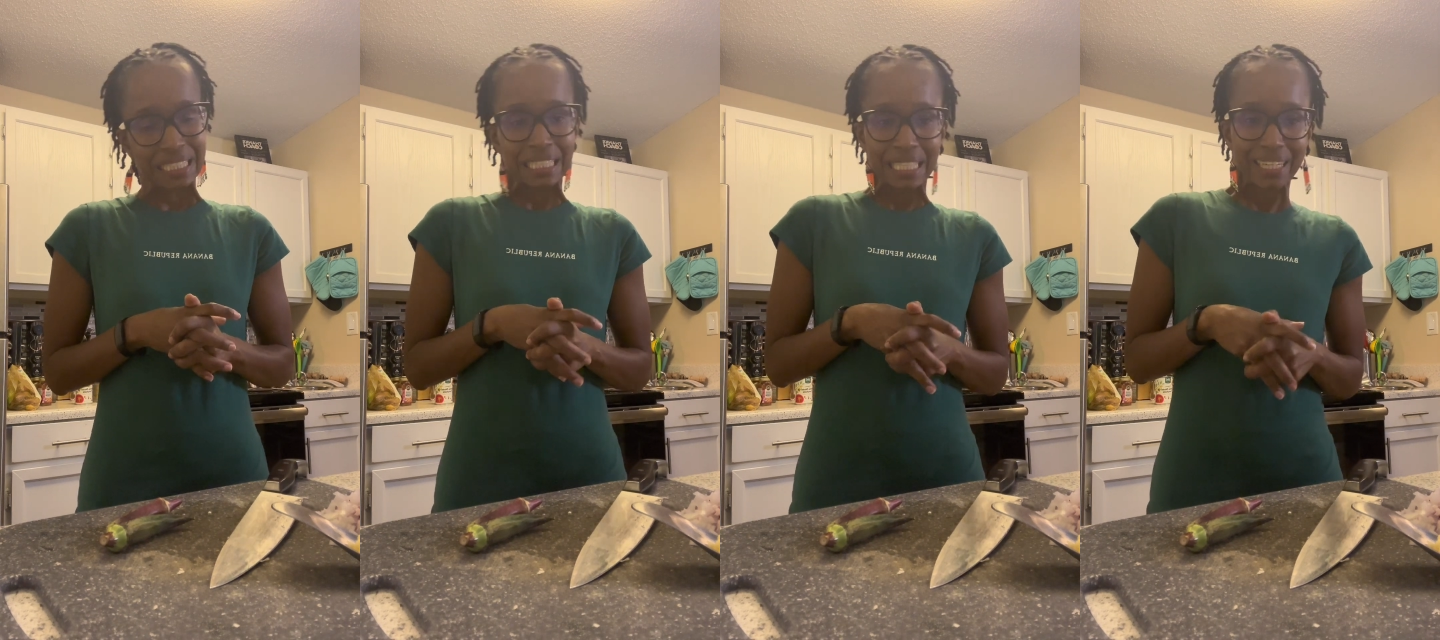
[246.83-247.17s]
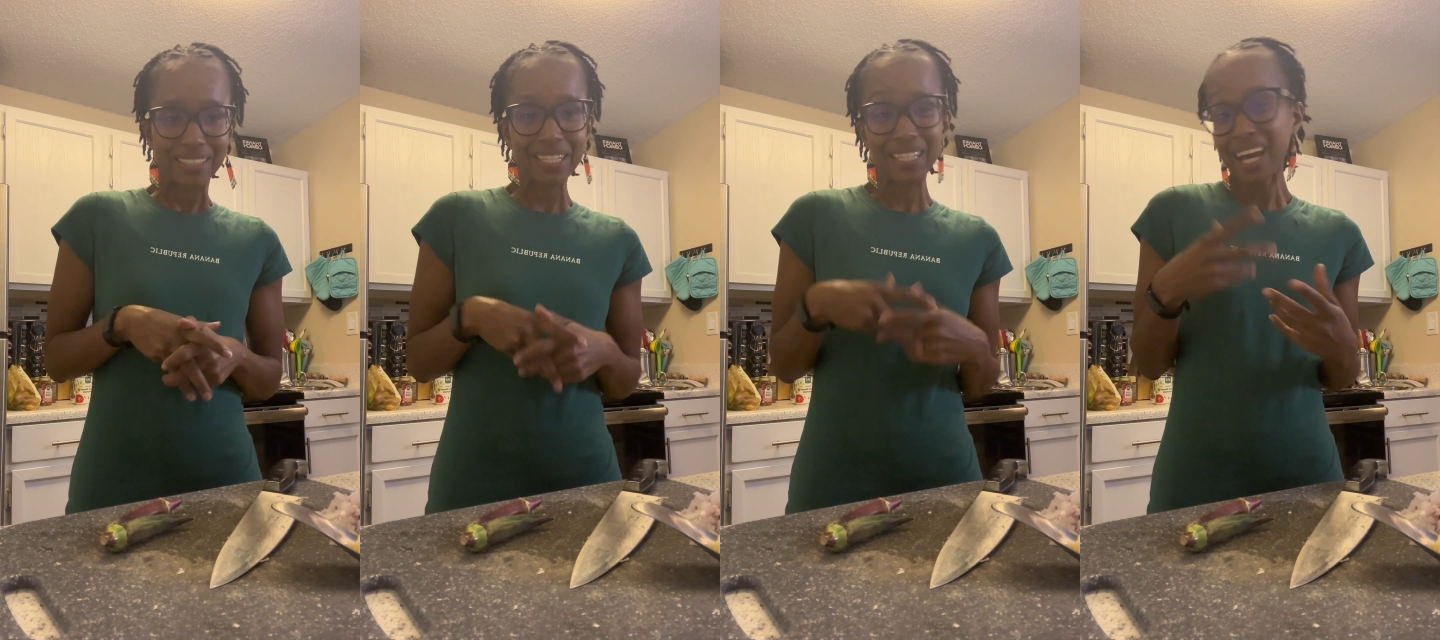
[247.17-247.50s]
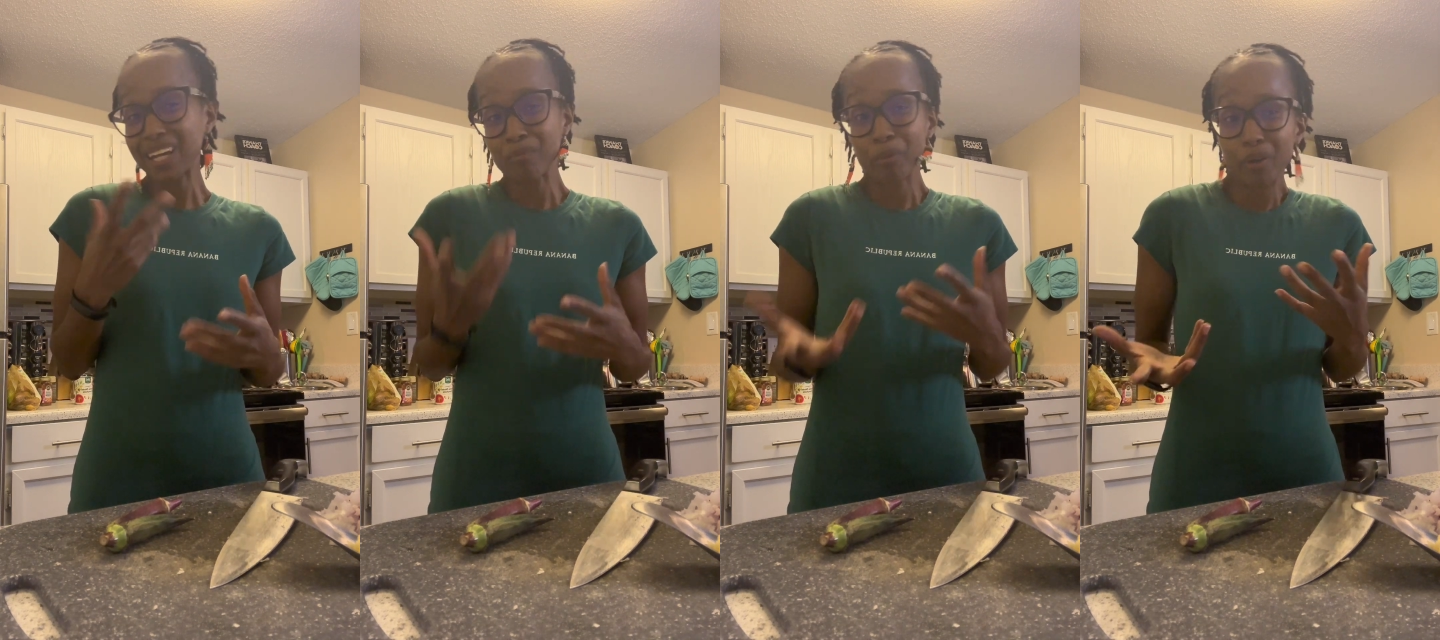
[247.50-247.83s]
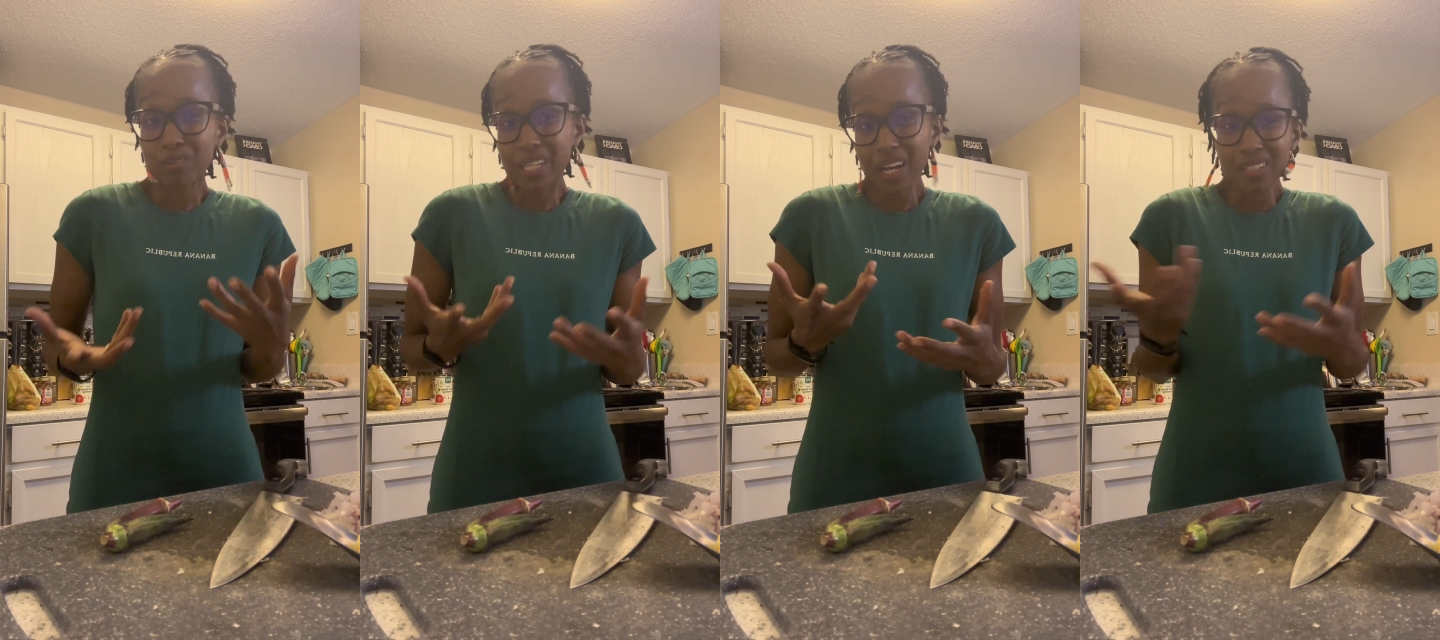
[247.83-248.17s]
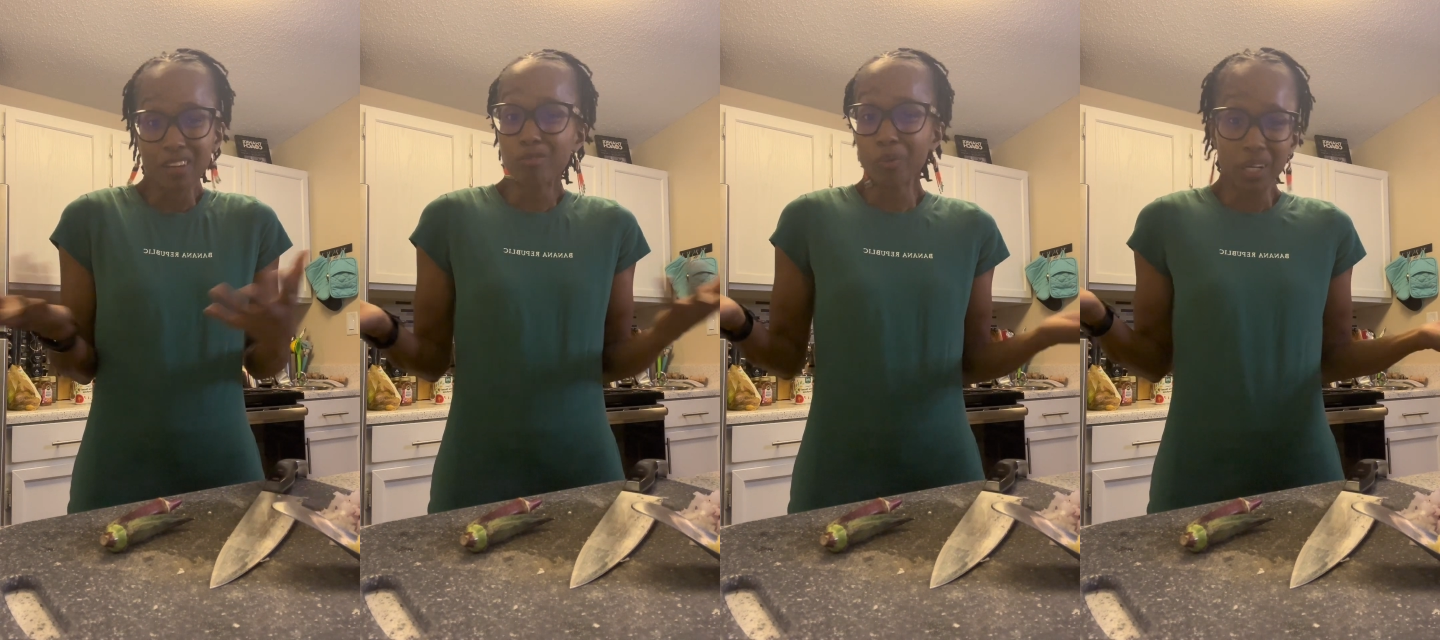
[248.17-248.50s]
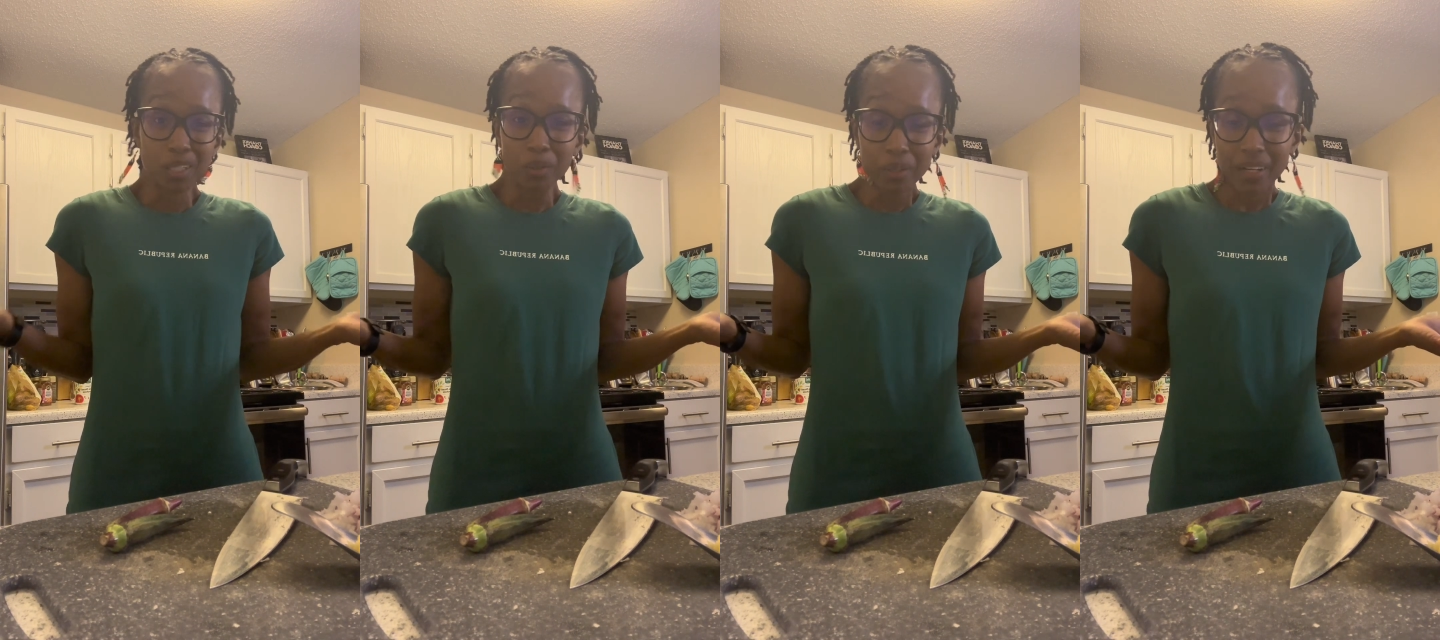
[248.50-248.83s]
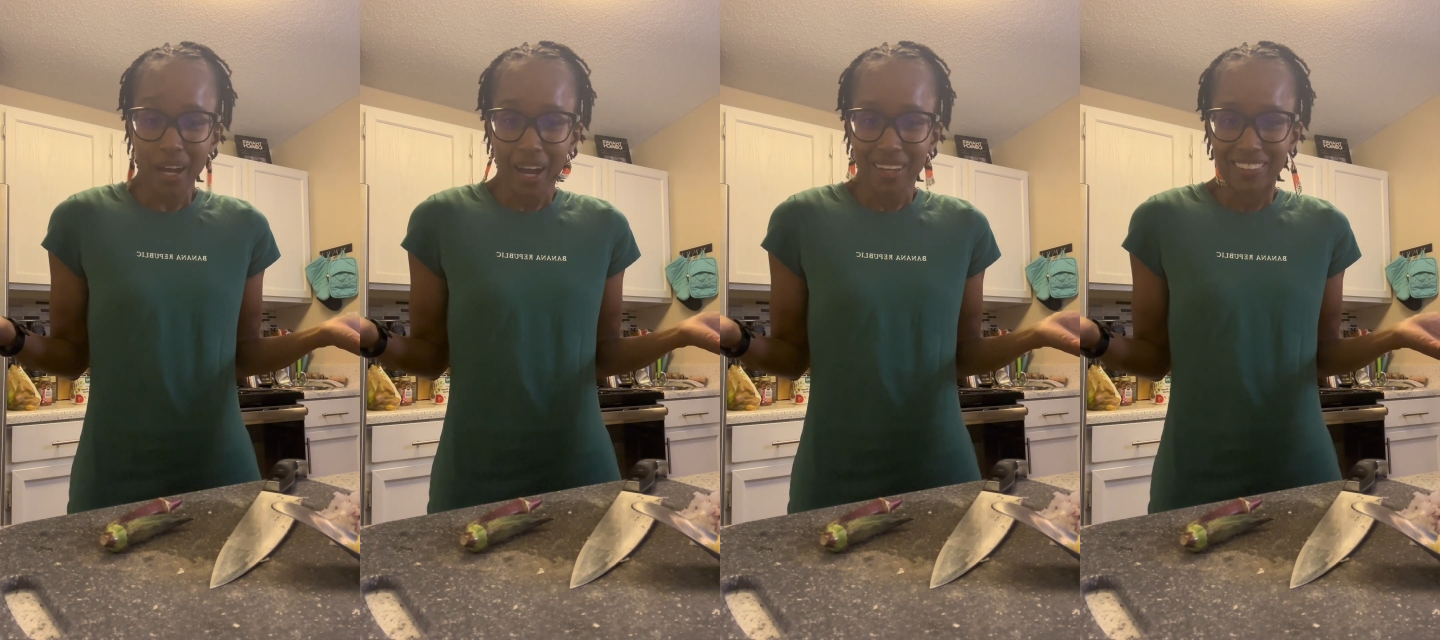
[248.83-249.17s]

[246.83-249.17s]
it just kind of boils down to if we want to do it or not,